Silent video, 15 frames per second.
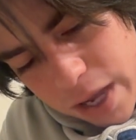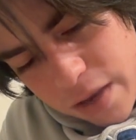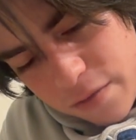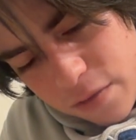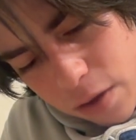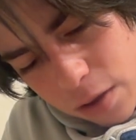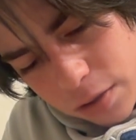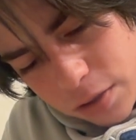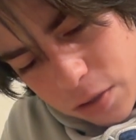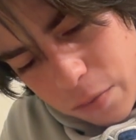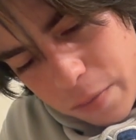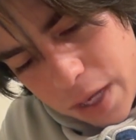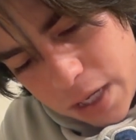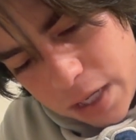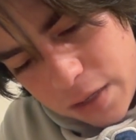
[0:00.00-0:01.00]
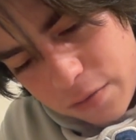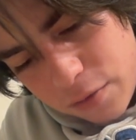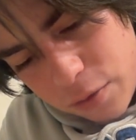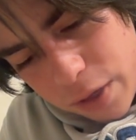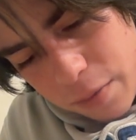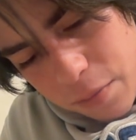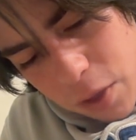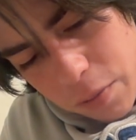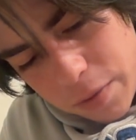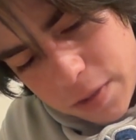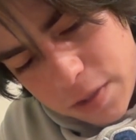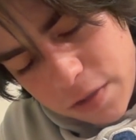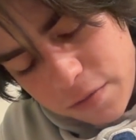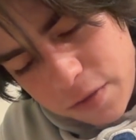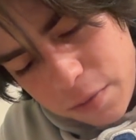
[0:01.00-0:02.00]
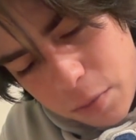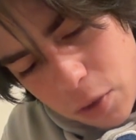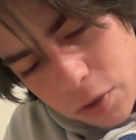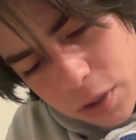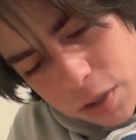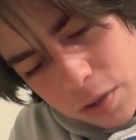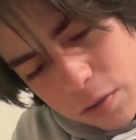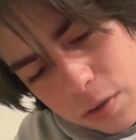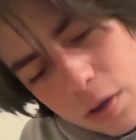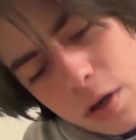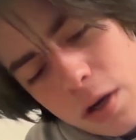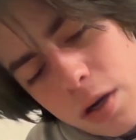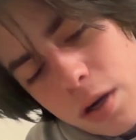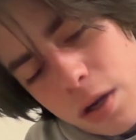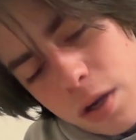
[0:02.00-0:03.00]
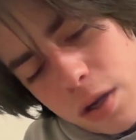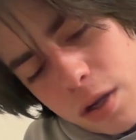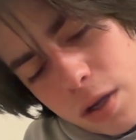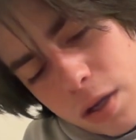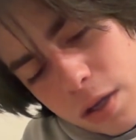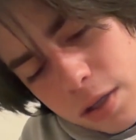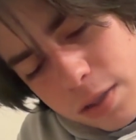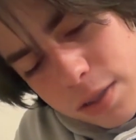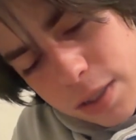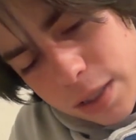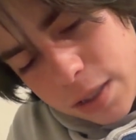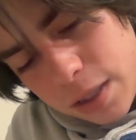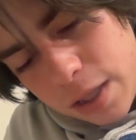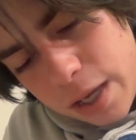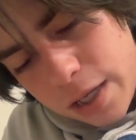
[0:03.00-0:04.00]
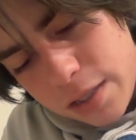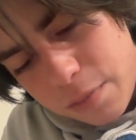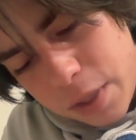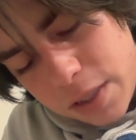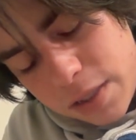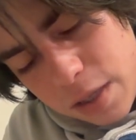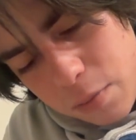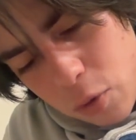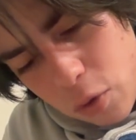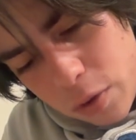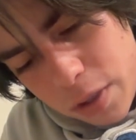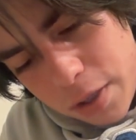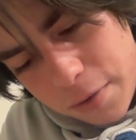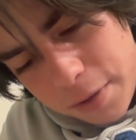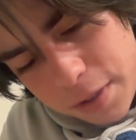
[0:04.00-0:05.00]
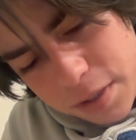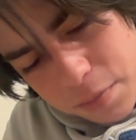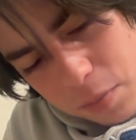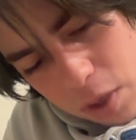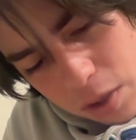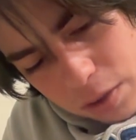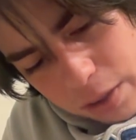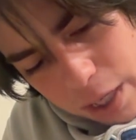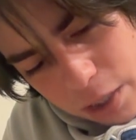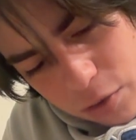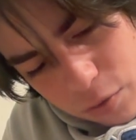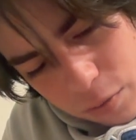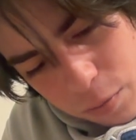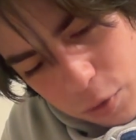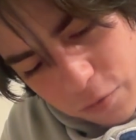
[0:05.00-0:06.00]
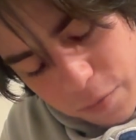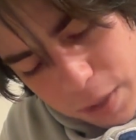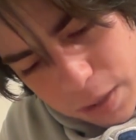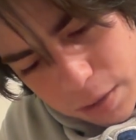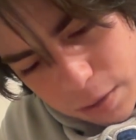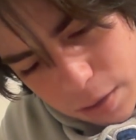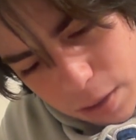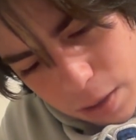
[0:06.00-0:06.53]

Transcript: also many of great moments of emotion are signalized by some ordinary small natural movement.